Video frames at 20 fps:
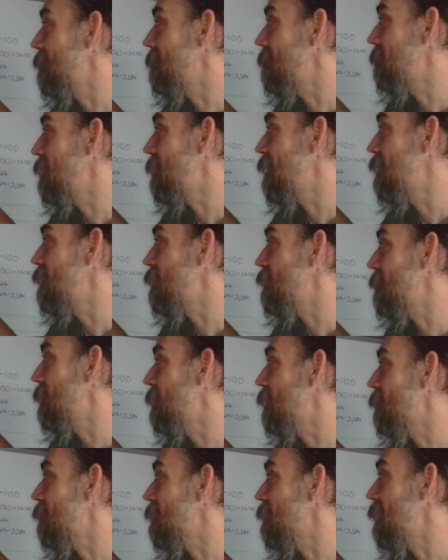begin your
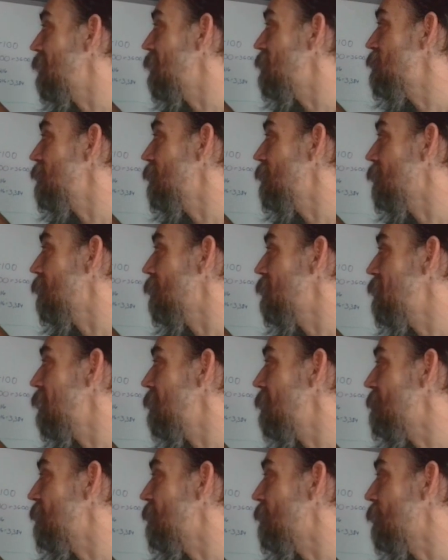multiplication. 3
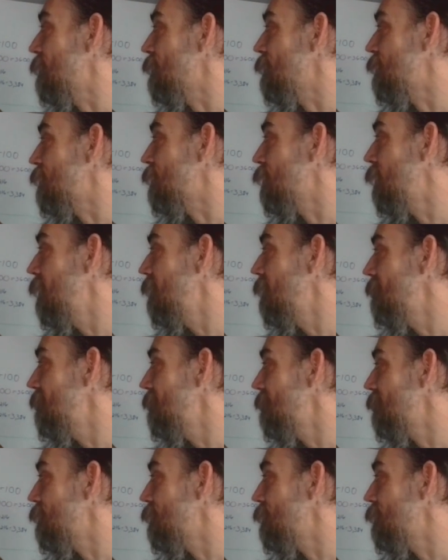times 4 is 12.